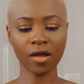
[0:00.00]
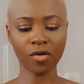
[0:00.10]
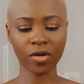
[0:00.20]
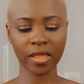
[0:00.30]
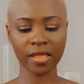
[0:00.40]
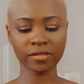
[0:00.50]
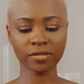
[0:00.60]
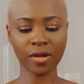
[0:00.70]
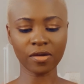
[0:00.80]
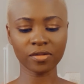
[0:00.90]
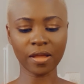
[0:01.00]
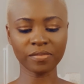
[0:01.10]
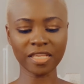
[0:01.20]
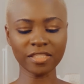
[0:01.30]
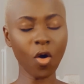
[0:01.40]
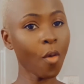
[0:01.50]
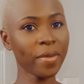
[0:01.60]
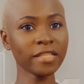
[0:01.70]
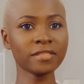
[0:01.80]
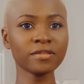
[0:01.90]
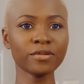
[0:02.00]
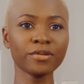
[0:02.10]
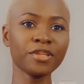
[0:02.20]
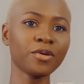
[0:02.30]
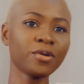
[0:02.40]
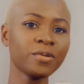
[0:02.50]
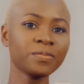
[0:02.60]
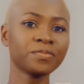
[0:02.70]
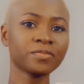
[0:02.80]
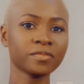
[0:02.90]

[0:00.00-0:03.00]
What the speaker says: Okay, so I'm just hoping to, you know,